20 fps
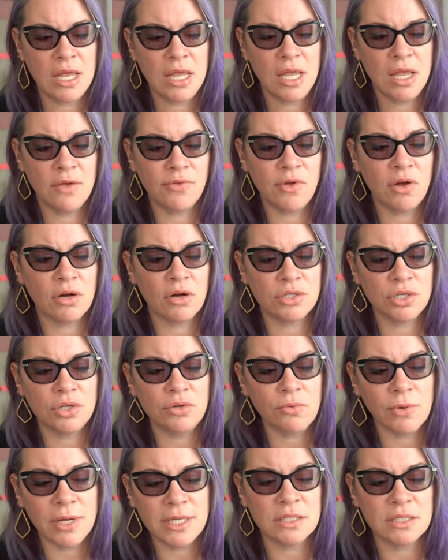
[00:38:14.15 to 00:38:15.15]
If there are two
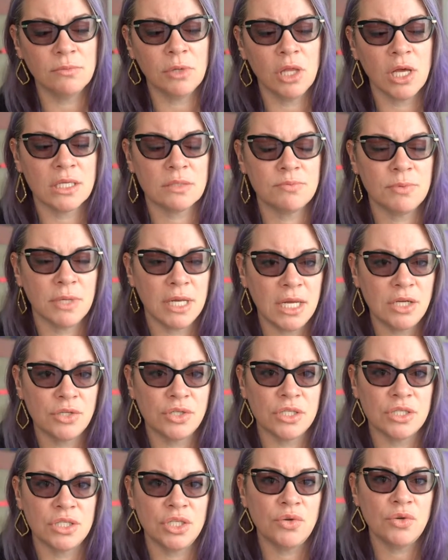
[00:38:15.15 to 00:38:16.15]
reasonable explanations,